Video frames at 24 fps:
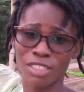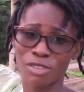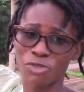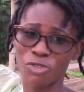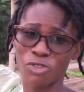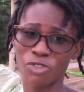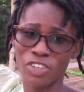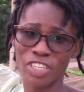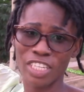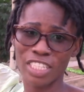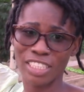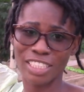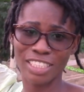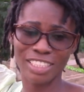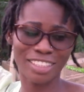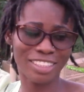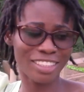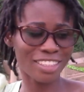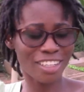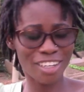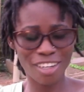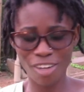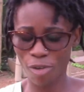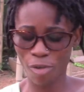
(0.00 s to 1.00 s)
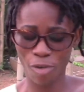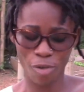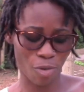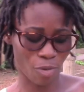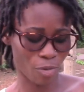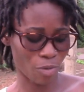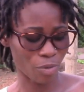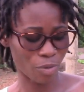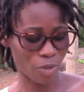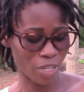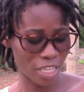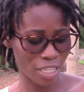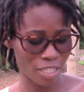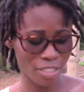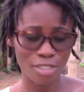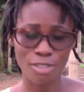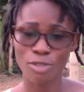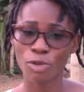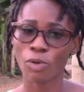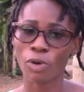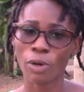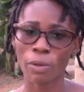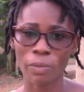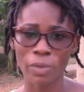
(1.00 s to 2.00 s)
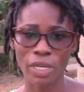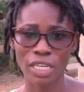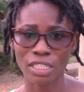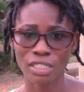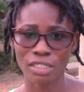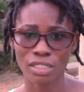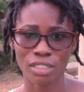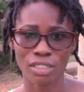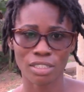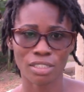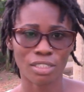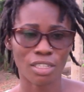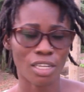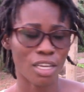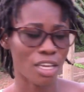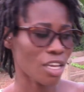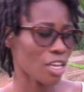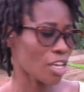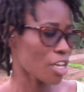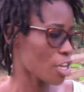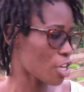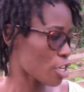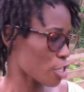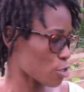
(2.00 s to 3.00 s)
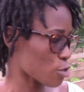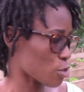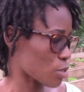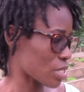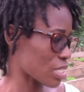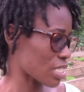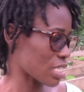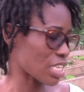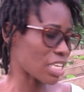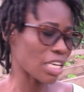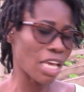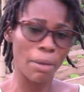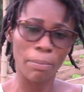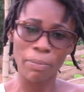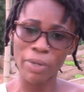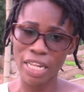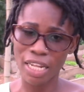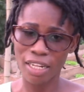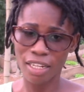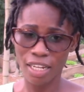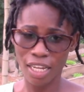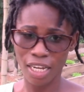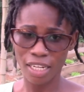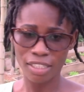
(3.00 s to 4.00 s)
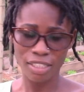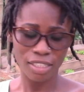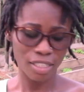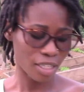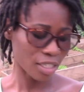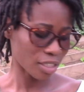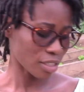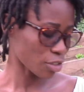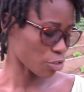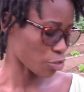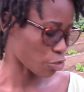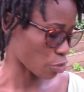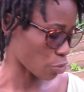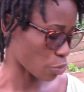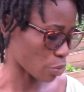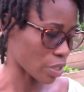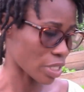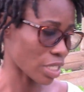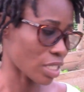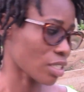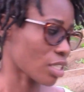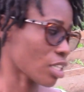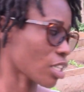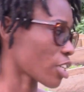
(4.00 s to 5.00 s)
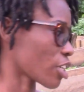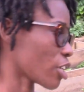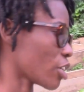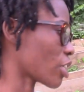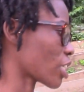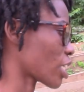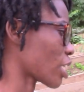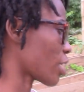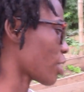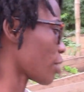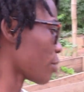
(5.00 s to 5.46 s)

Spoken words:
feet. Oh, it's so amazing to see a plant like that growing in the garden.